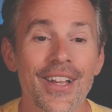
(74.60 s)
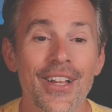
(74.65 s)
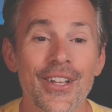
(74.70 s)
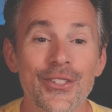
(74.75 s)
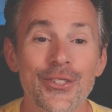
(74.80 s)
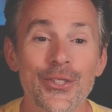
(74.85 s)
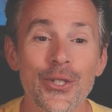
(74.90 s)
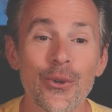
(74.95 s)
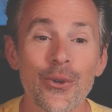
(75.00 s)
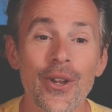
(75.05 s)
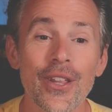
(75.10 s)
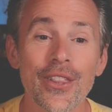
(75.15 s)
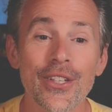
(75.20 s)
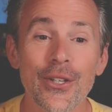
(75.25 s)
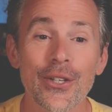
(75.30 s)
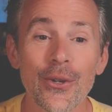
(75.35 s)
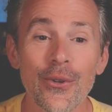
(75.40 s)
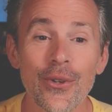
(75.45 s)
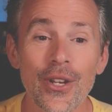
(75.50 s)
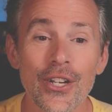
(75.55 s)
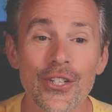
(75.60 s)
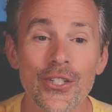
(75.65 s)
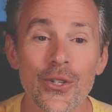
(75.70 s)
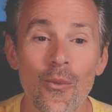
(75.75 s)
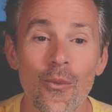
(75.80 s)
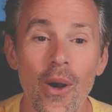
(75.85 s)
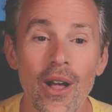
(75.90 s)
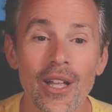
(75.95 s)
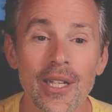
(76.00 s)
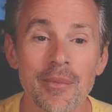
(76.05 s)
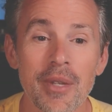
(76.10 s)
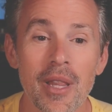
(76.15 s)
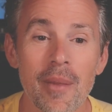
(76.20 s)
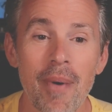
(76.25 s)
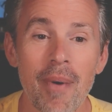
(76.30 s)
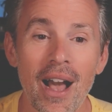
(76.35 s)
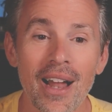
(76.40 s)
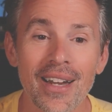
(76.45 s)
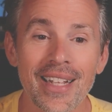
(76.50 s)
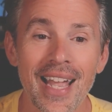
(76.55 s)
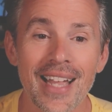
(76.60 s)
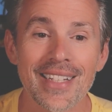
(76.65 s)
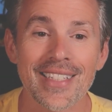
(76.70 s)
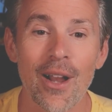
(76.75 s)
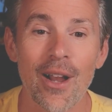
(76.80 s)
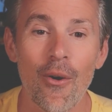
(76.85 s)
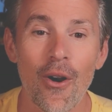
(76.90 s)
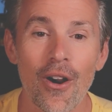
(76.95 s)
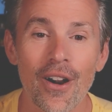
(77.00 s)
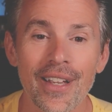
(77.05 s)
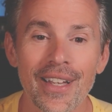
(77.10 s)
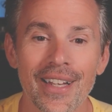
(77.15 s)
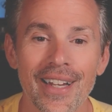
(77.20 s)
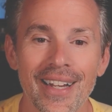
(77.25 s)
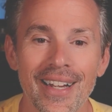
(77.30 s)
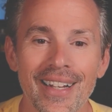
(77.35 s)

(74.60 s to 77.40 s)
Judith Kunisch, welcome to the podcast. How are you?